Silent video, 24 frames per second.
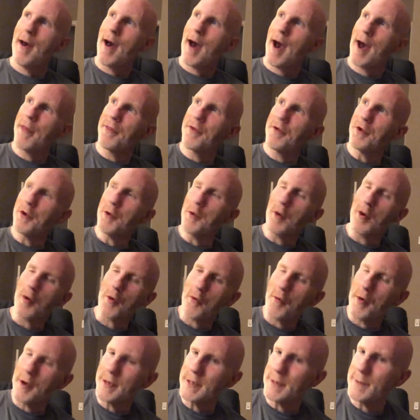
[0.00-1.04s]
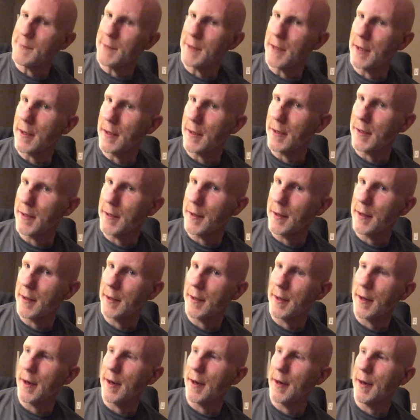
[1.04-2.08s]
Either you are going to
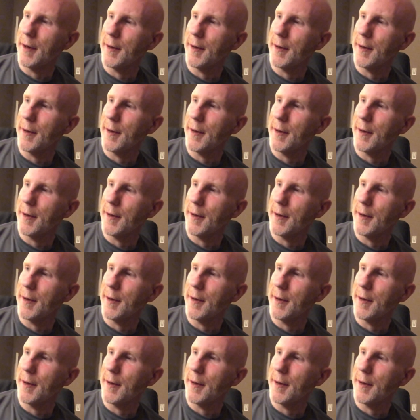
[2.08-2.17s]
be